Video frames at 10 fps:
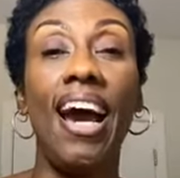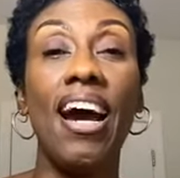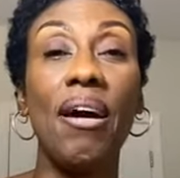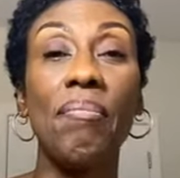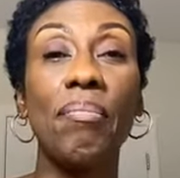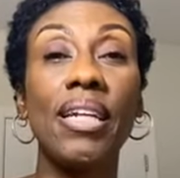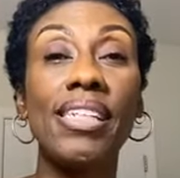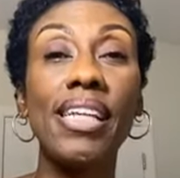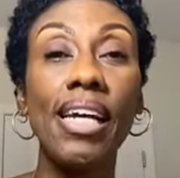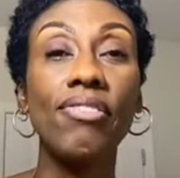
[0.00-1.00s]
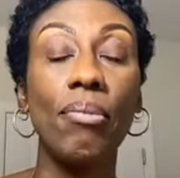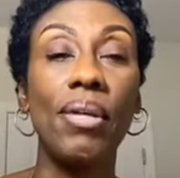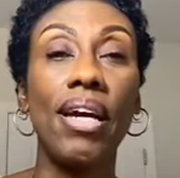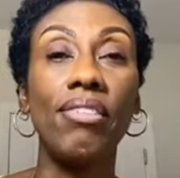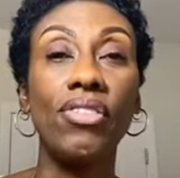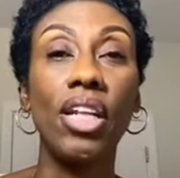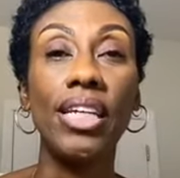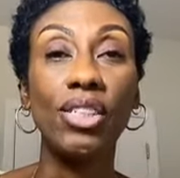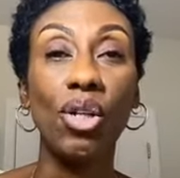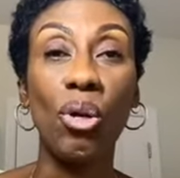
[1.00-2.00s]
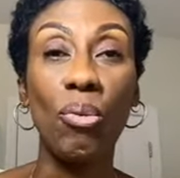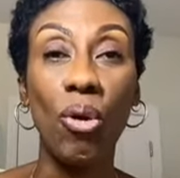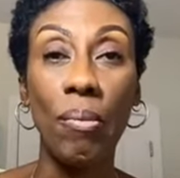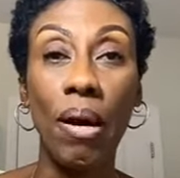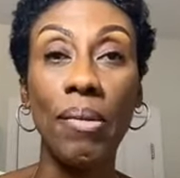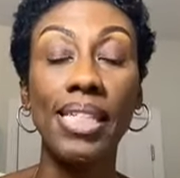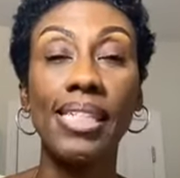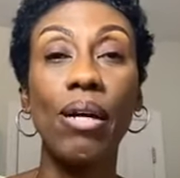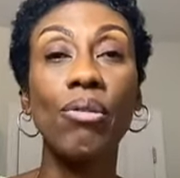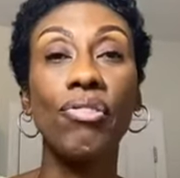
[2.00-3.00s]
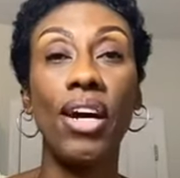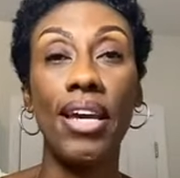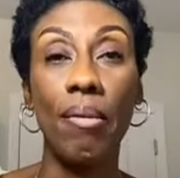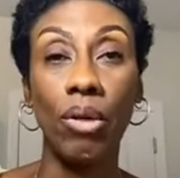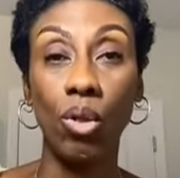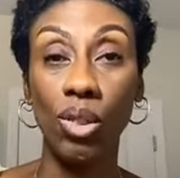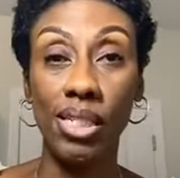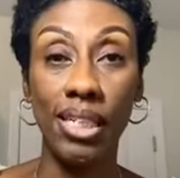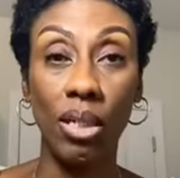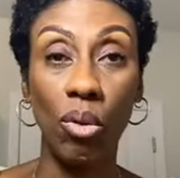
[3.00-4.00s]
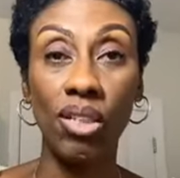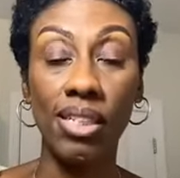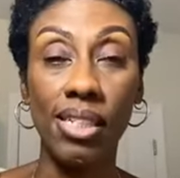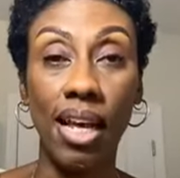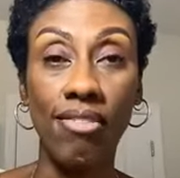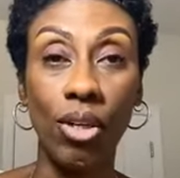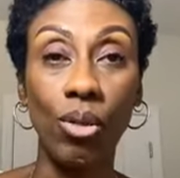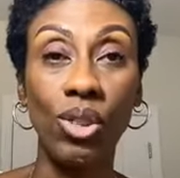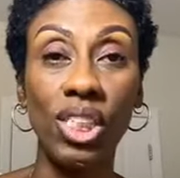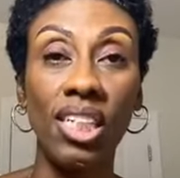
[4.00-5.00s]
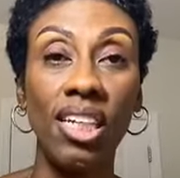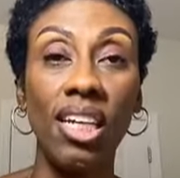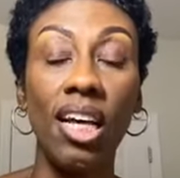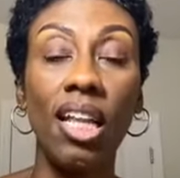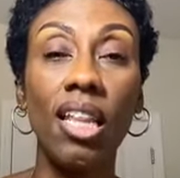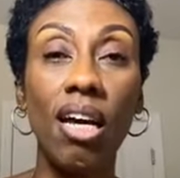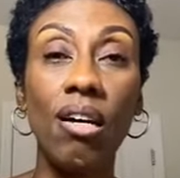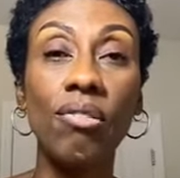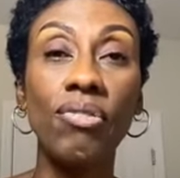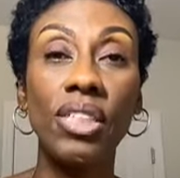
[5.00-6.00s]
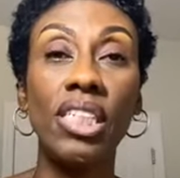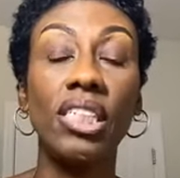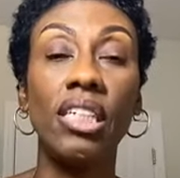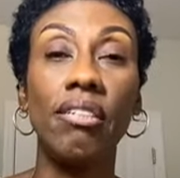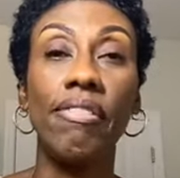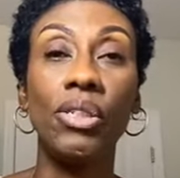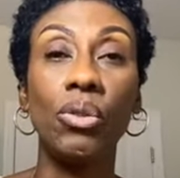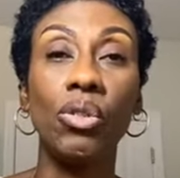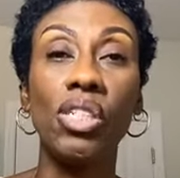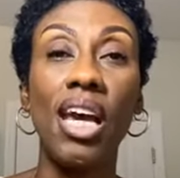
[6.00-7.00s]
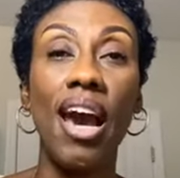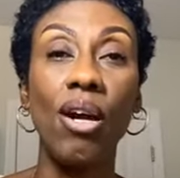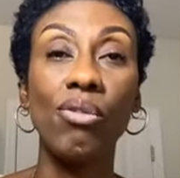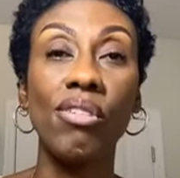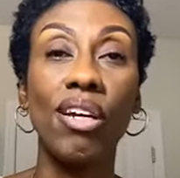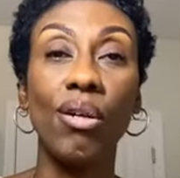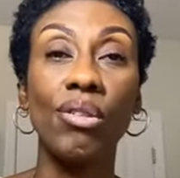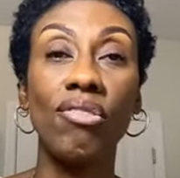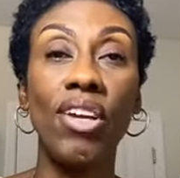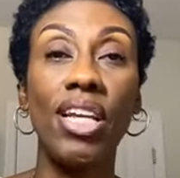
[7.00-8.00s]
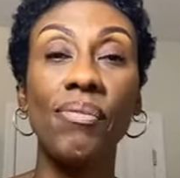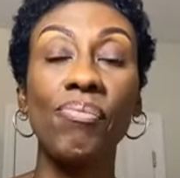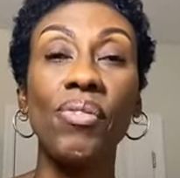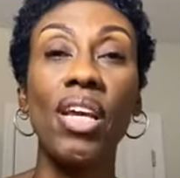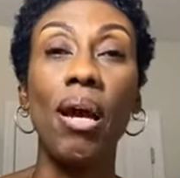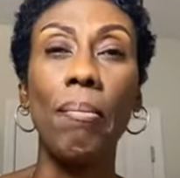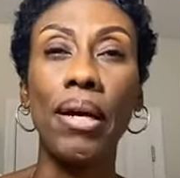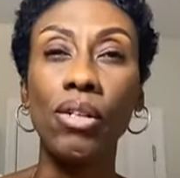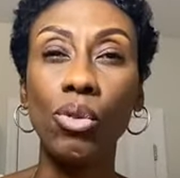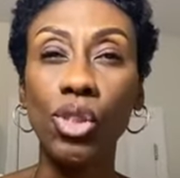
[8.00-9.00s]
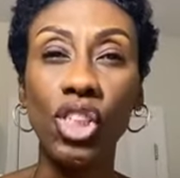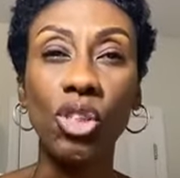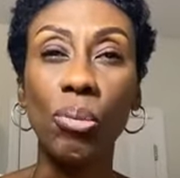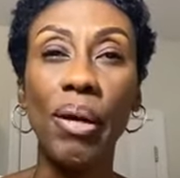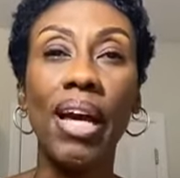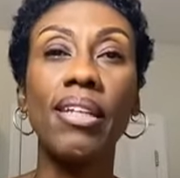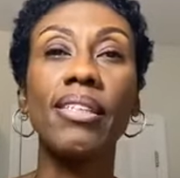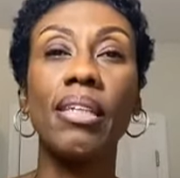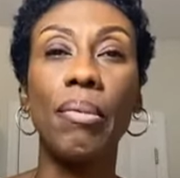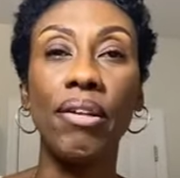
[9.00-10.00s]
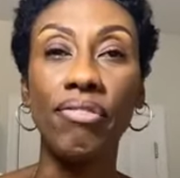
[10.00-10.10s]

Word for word: Um, but aside from that, if you'd like to learn more about myself, I am a holistic and wellness life coach. Love teaching individuals how to cultivate a better nutritional balance, a